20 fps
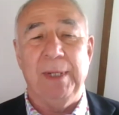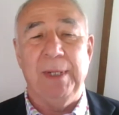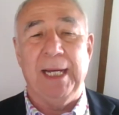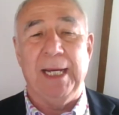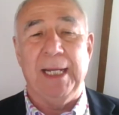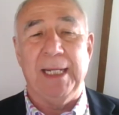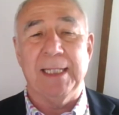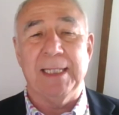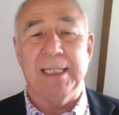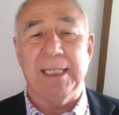
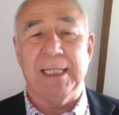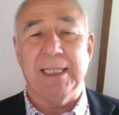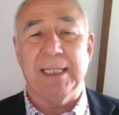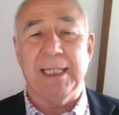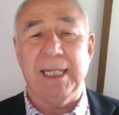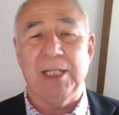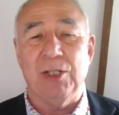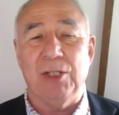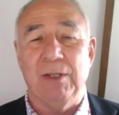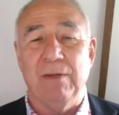we had a
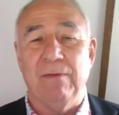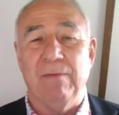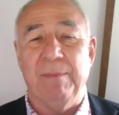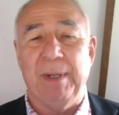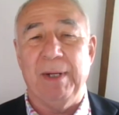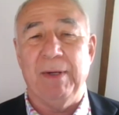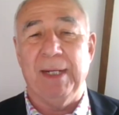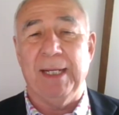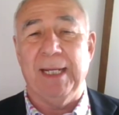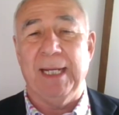succession of
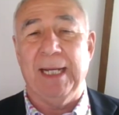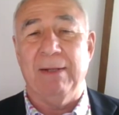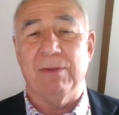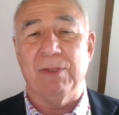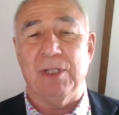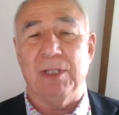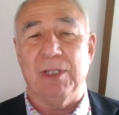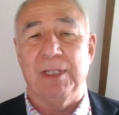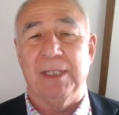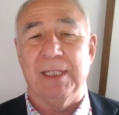borough
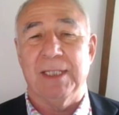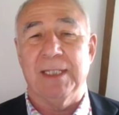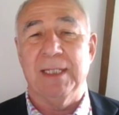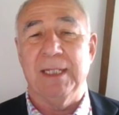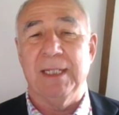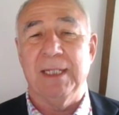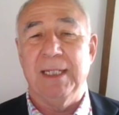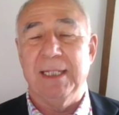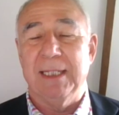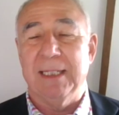councillors,
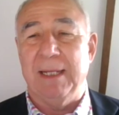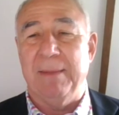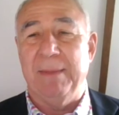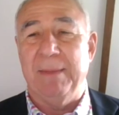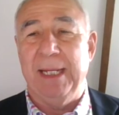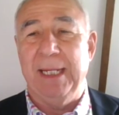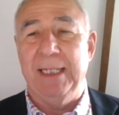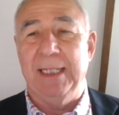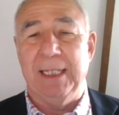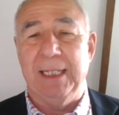some
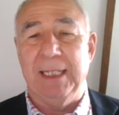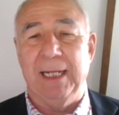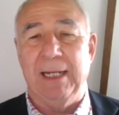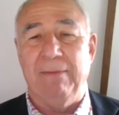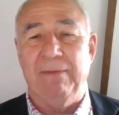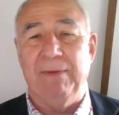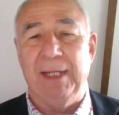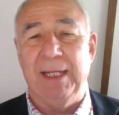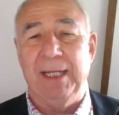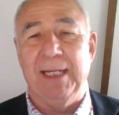8 and
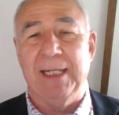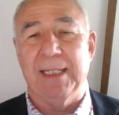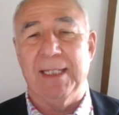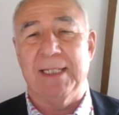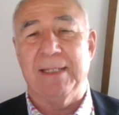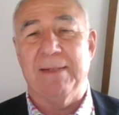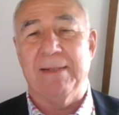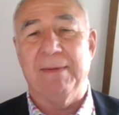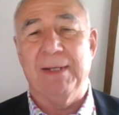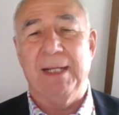11
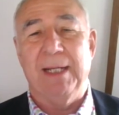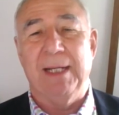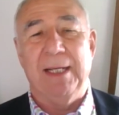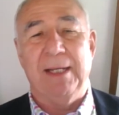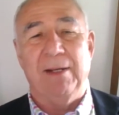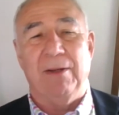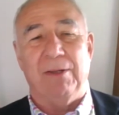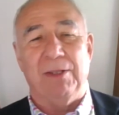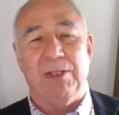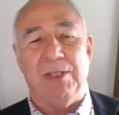years,
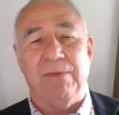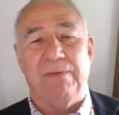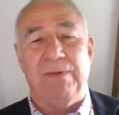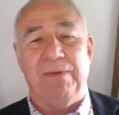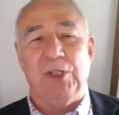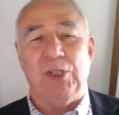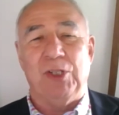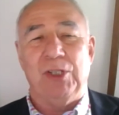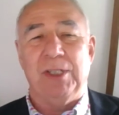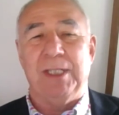not
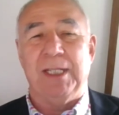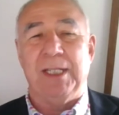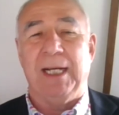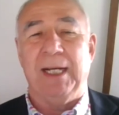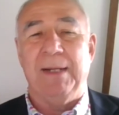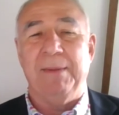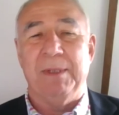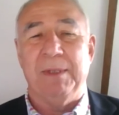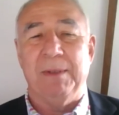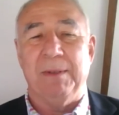sufficient
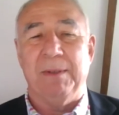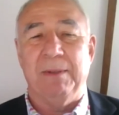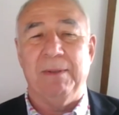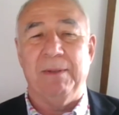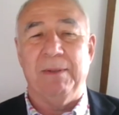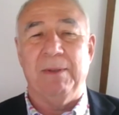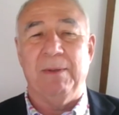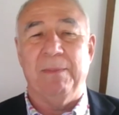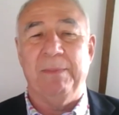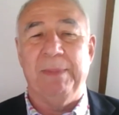time to
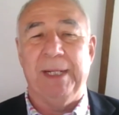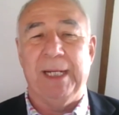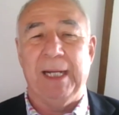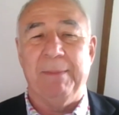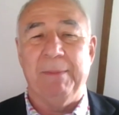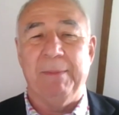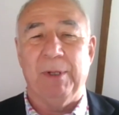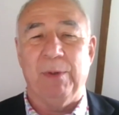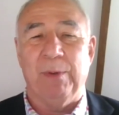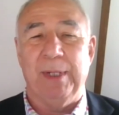
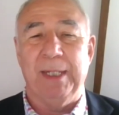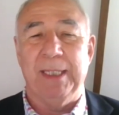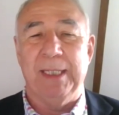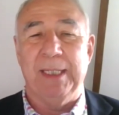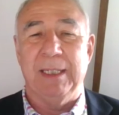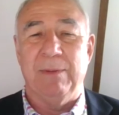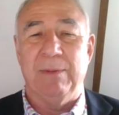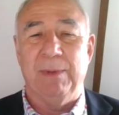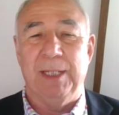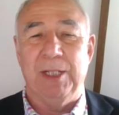become
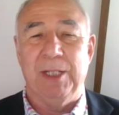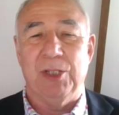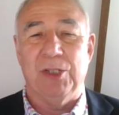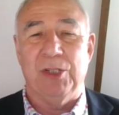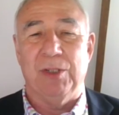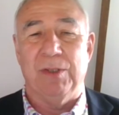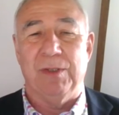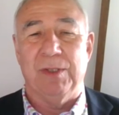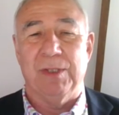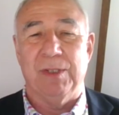acquainted with
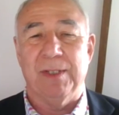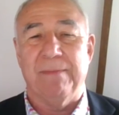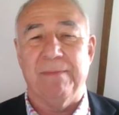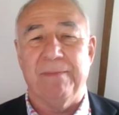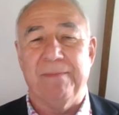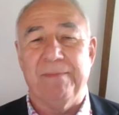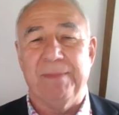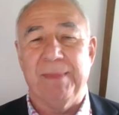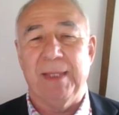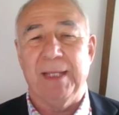issues.
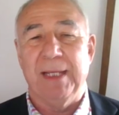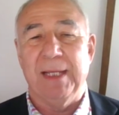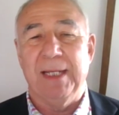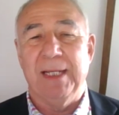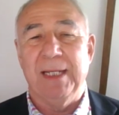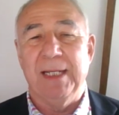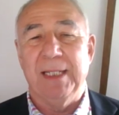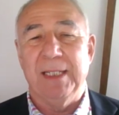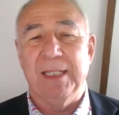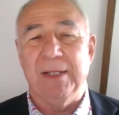
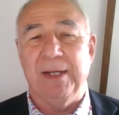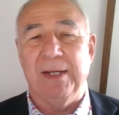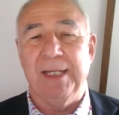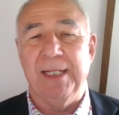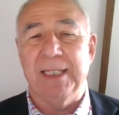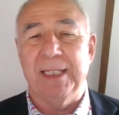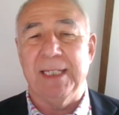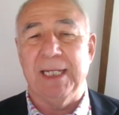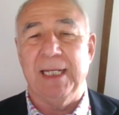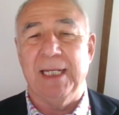So I
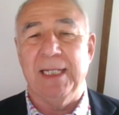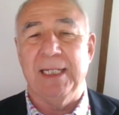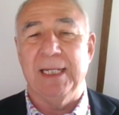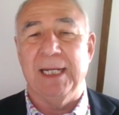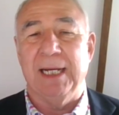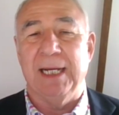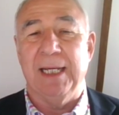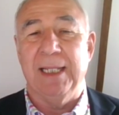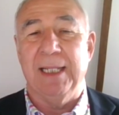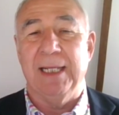
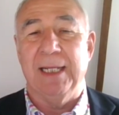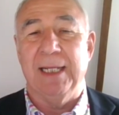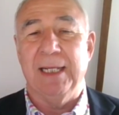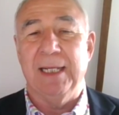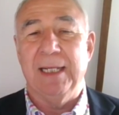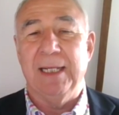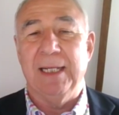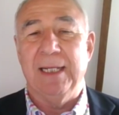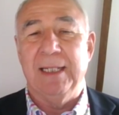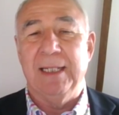decided either
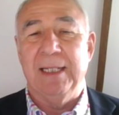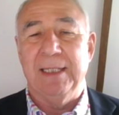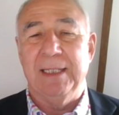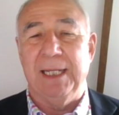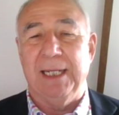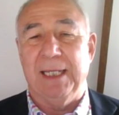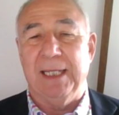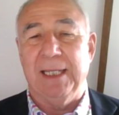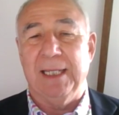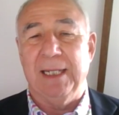
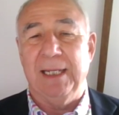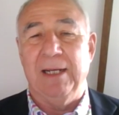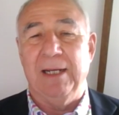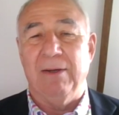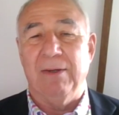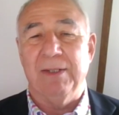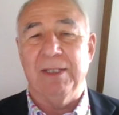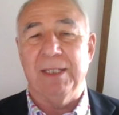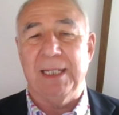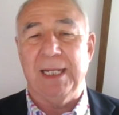Dick, the
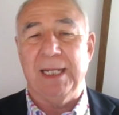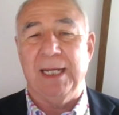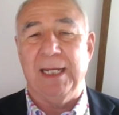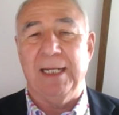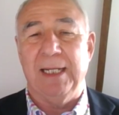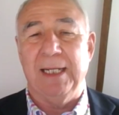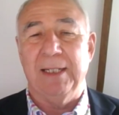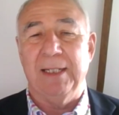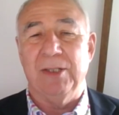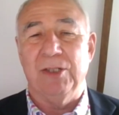
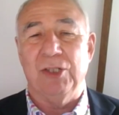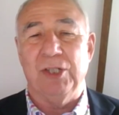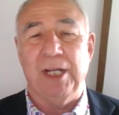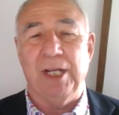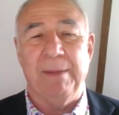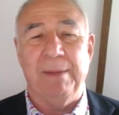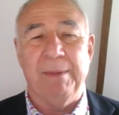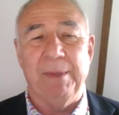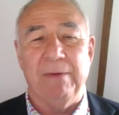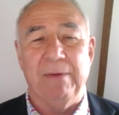long-standing
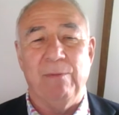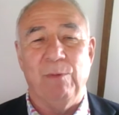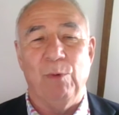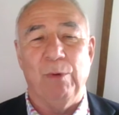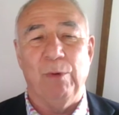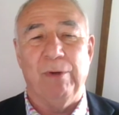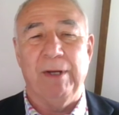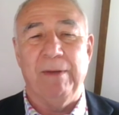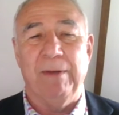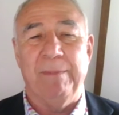chairman of
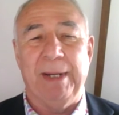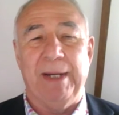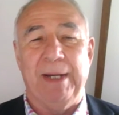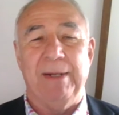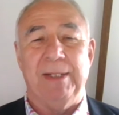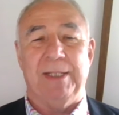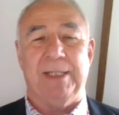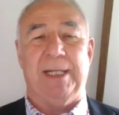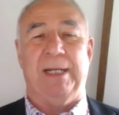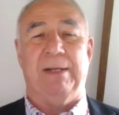Wargrave
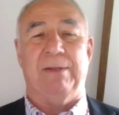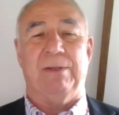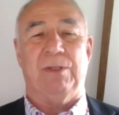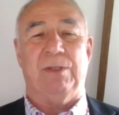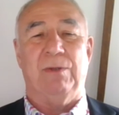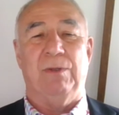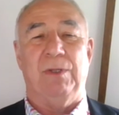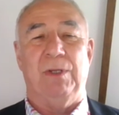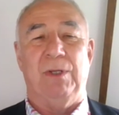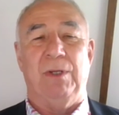Parish
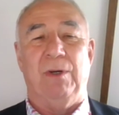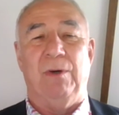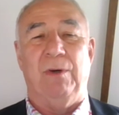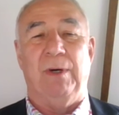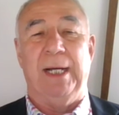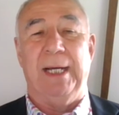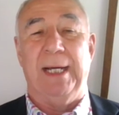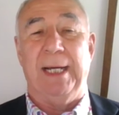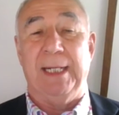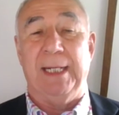Council, or
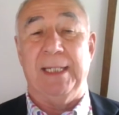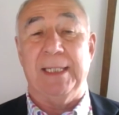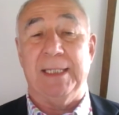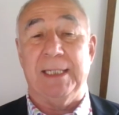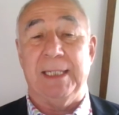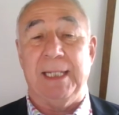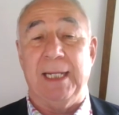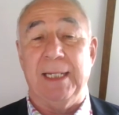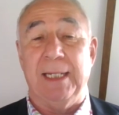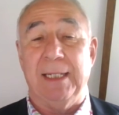I had to
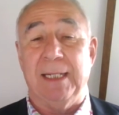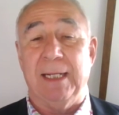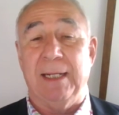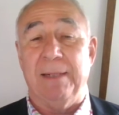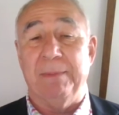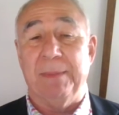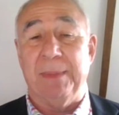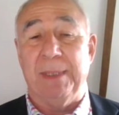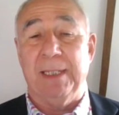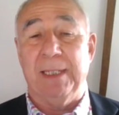stand
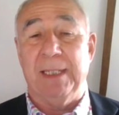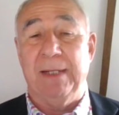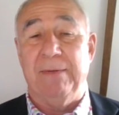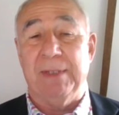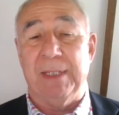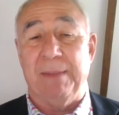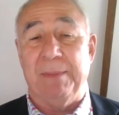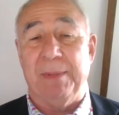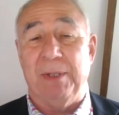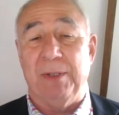to give
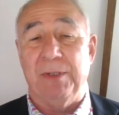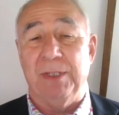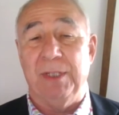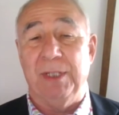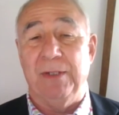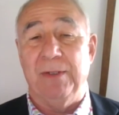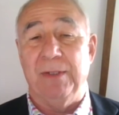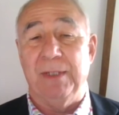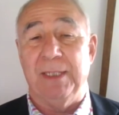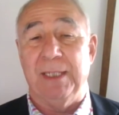some
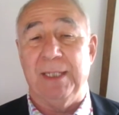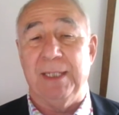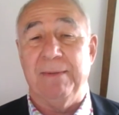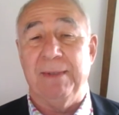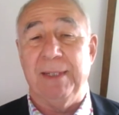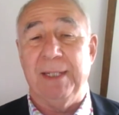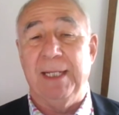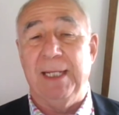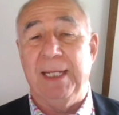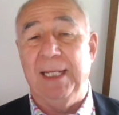continuity.
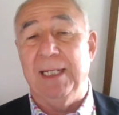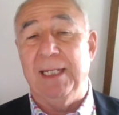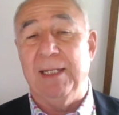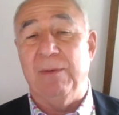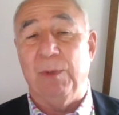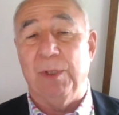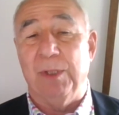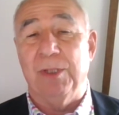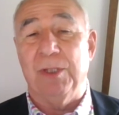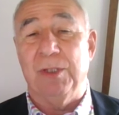He didn't
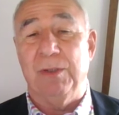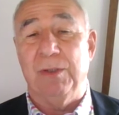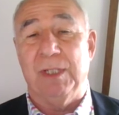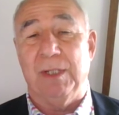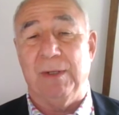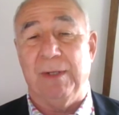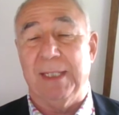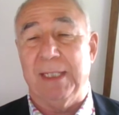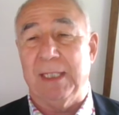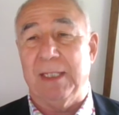want to, so
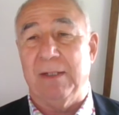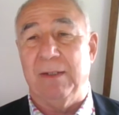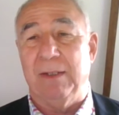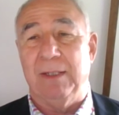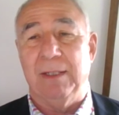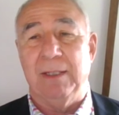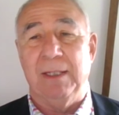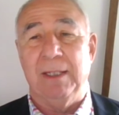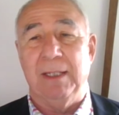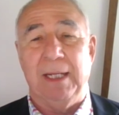I stood,
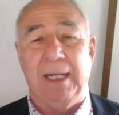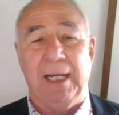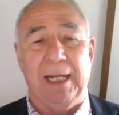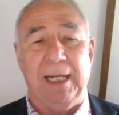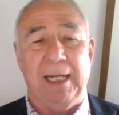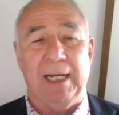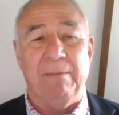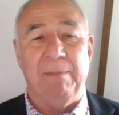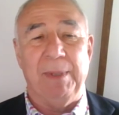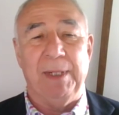and
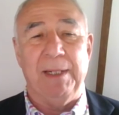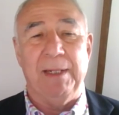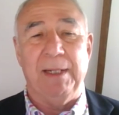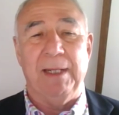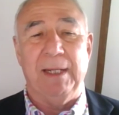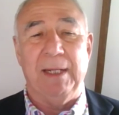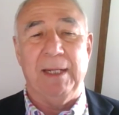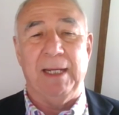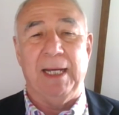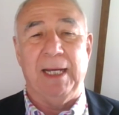I've
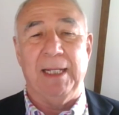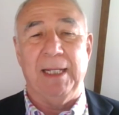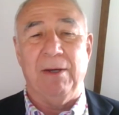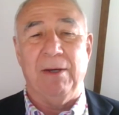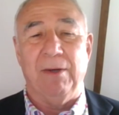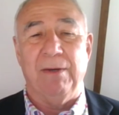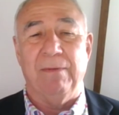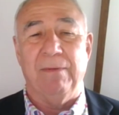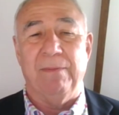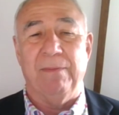had the
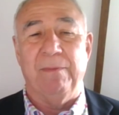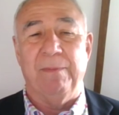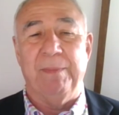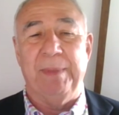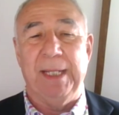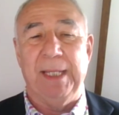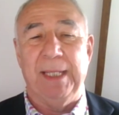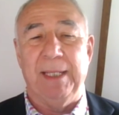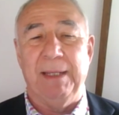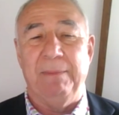honour of
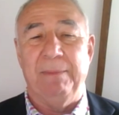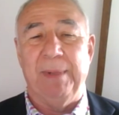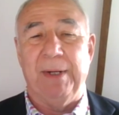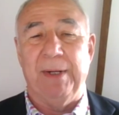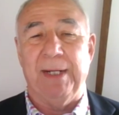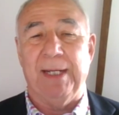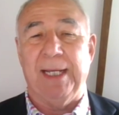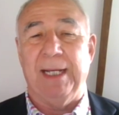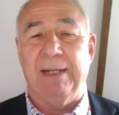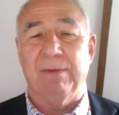being the borough
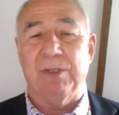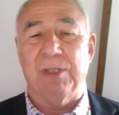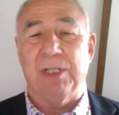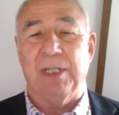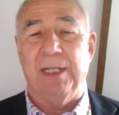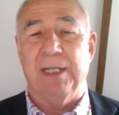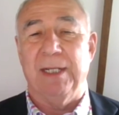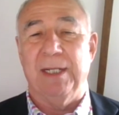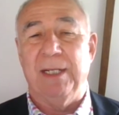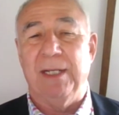councillor
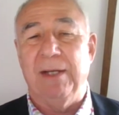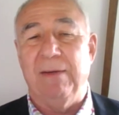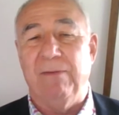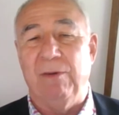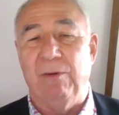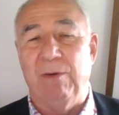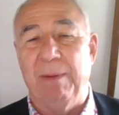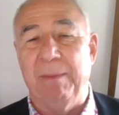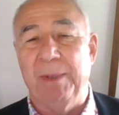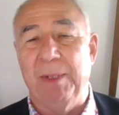for
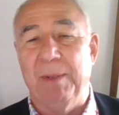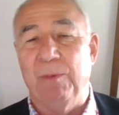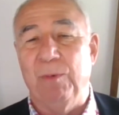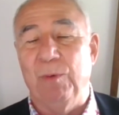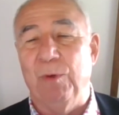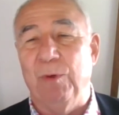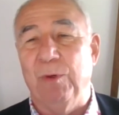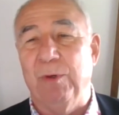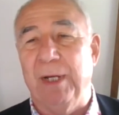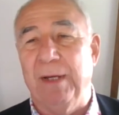Remenham,
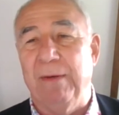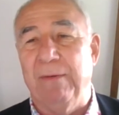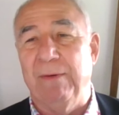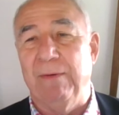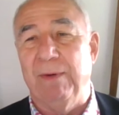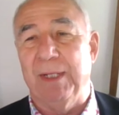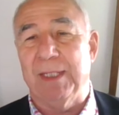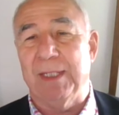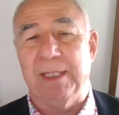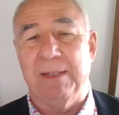Wargrave and
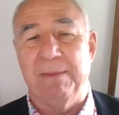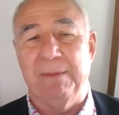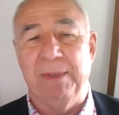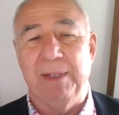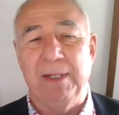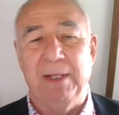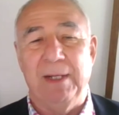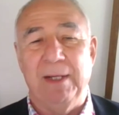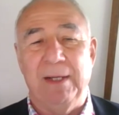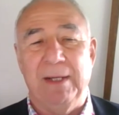Ruscombe
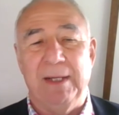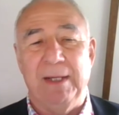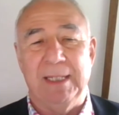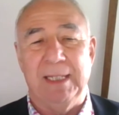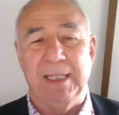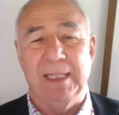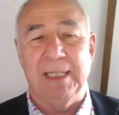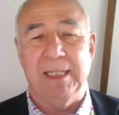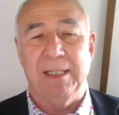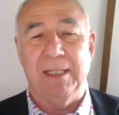
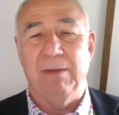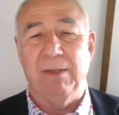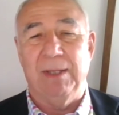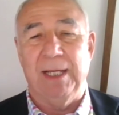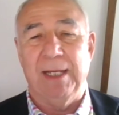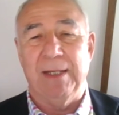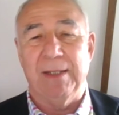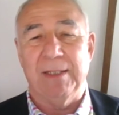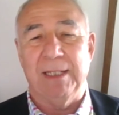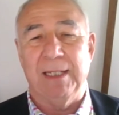since
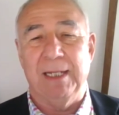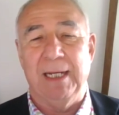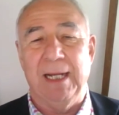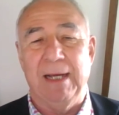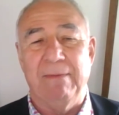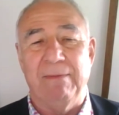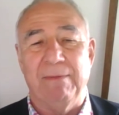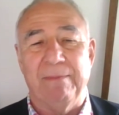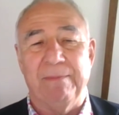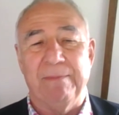
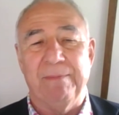2011.